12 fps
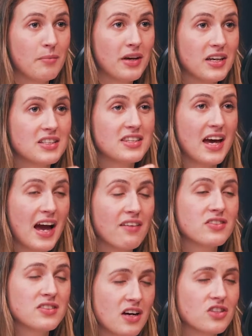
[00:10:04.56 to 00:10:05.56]
because they
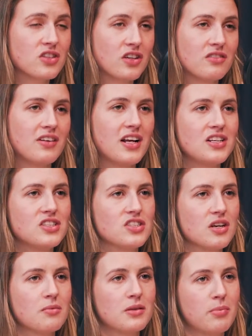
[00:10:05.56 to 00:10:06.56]
have such a good
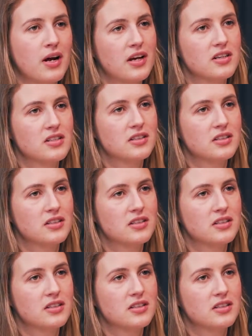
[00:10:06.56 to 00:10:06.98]
relationship with the brand.